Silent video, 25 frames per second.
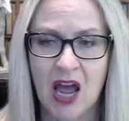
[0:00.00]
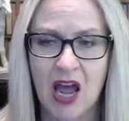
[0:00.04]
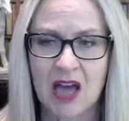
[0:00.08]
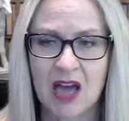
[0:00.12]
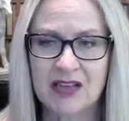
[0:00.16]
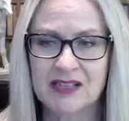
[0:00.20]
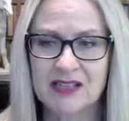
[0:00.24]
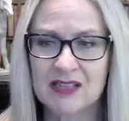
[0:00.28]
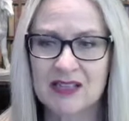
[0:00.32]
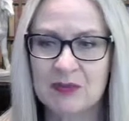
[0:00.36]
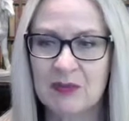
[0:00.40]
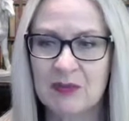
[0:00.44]

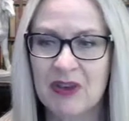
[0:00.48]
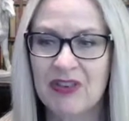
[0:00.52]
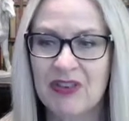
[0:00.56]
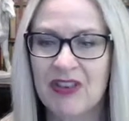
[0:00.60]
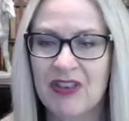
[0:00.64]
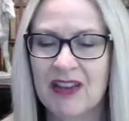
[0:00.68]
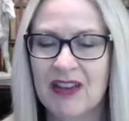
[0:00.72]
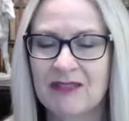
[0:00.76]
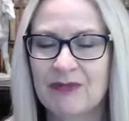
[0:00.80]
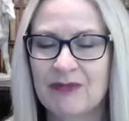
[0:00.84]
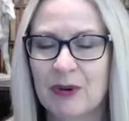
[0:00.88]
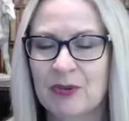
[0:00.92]
Smith
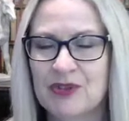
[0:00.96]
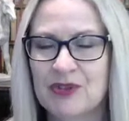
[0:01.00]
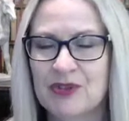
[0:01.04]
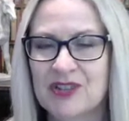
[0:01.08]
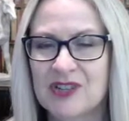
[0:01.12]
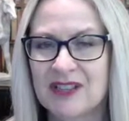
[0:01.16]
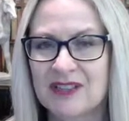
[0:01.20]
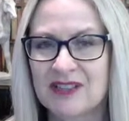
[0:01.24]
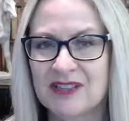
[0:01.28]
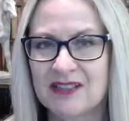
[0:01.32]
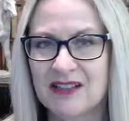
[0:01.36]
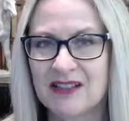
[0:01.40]
had
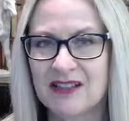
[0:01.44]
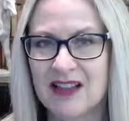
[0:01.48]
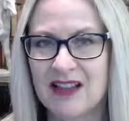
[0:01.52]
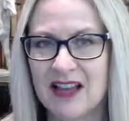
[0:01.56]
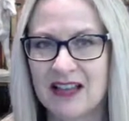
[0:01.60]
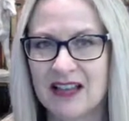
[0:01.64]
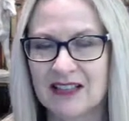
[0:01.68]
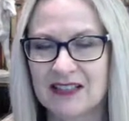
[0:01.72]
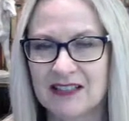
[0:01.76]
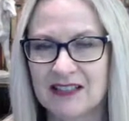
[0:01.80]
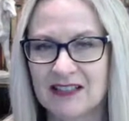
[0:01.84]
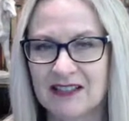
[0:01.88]
represented
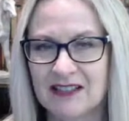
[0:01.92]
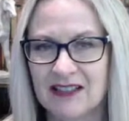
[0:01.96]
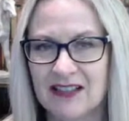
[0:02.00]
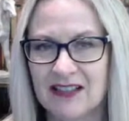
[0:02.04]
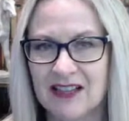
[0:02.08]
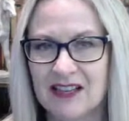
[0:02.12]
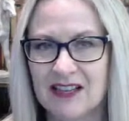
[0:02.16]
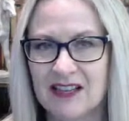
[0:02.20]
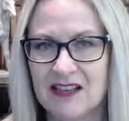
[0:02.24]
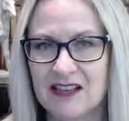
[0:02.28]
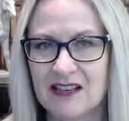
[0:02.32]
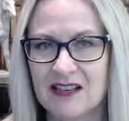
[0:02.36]
that
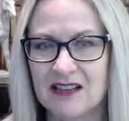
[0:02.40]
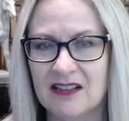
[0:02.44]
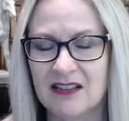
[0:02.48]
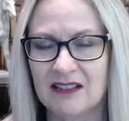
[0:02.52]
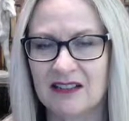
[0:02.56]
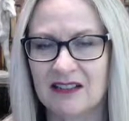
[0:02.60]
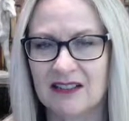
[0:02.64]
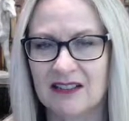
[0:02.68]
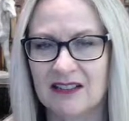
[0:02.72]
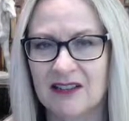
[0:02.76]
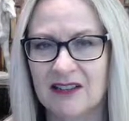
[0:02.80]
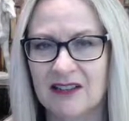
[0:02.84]
the
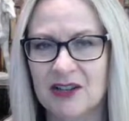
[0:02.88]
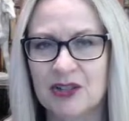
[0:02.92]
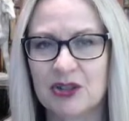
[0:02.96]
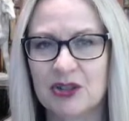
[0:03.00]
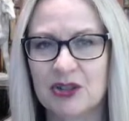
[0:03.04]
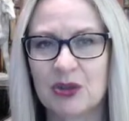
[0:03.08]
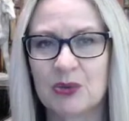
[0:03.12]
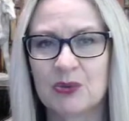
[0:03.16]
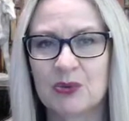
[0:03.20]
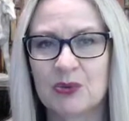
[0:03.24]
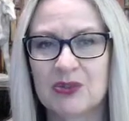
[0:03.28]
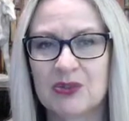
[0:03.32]

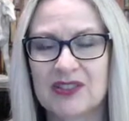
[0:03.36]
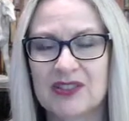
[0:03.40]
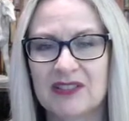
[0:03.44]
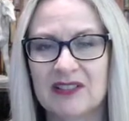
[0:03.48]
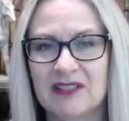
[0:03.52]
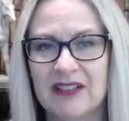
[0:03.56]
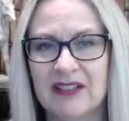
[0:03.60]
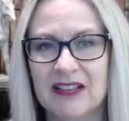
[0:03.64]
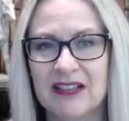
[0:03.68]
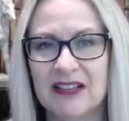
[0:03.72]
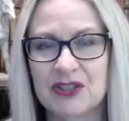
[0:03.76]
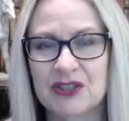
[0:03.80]
hotel was
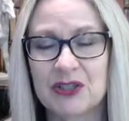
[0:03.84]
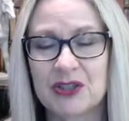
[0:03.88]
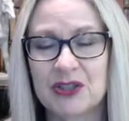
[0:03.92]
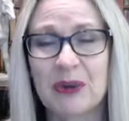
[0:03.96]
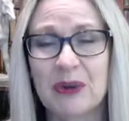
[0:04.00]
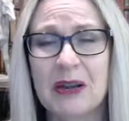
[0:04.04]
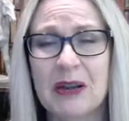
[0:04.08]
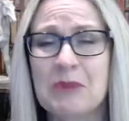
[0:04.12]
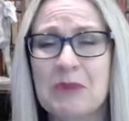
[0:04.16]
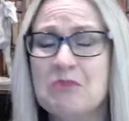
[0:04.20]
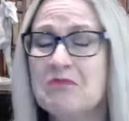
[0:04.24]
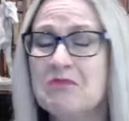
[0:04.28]
let to
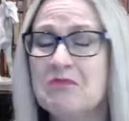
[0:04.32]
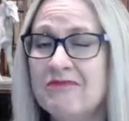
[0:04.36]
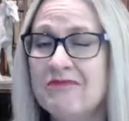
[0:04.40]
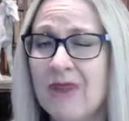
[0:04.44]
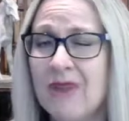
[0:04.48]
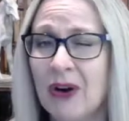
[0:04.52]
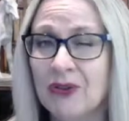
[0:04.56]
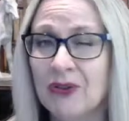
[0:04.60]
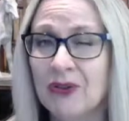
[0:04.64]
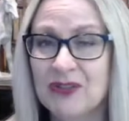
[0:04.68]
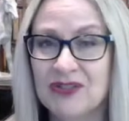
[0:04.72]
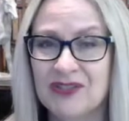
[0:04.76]
a
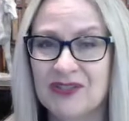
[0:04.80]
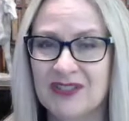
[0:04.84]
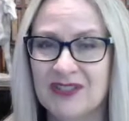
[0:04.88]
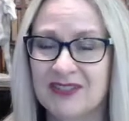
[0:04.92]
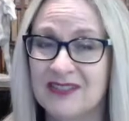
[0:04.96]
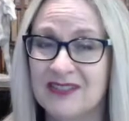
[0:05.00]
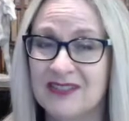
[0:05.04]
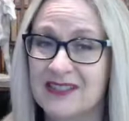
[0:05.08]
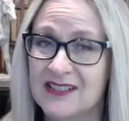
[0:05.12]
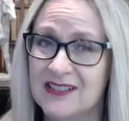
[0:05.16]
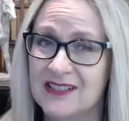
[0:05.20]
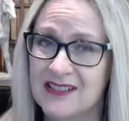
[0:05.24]
most
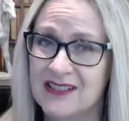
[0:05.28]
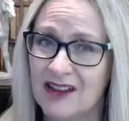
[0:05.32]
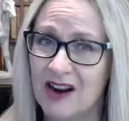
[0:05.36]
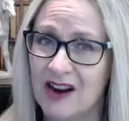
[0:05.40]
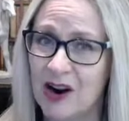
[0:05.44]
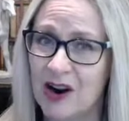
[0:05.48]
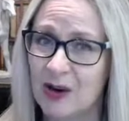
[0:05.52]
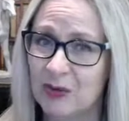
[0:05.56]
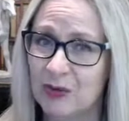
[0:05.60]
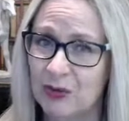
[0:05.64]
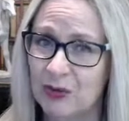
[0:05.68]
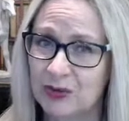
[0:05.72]

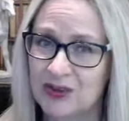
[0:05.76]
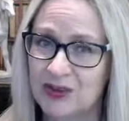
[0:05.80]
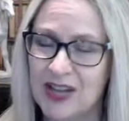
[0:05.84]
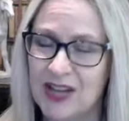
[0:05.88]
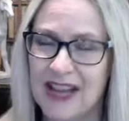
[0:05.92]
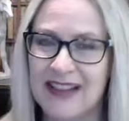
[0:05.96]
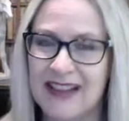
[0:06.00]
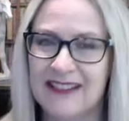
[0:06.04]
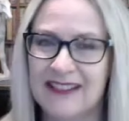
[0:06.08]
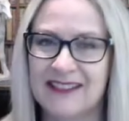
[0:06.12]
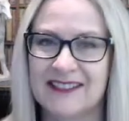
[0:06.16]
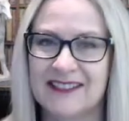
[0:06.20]
desirable
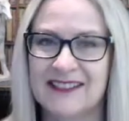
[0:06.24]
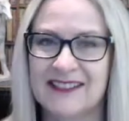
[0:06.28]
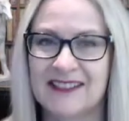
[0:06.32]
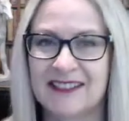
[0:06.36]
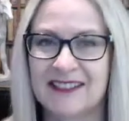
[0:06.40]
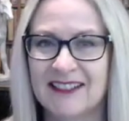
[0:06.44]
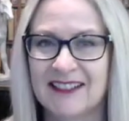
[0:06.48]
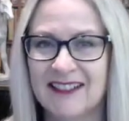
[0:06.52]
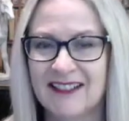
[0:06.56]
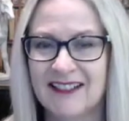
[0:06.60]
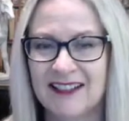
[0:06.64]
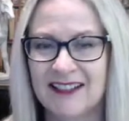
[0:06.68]
tenant,
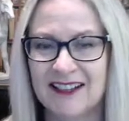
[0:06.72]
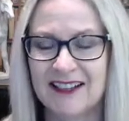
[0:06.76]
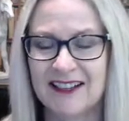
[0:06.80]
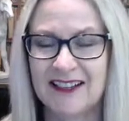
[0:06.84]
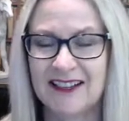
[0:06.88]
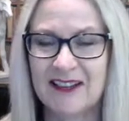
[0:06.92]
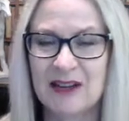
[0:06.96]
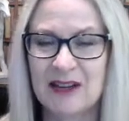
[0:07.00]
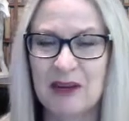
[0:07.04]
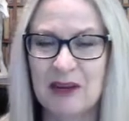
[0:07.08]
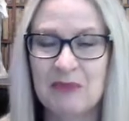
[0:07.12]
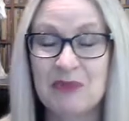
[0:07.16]

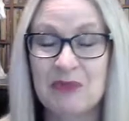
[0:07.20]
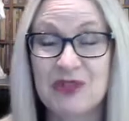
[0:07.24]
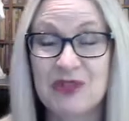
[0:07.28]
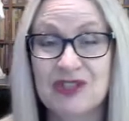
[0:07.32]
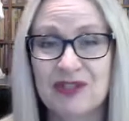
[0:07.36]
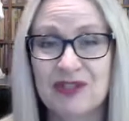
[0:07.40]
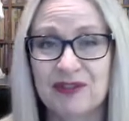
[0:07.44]
Mr.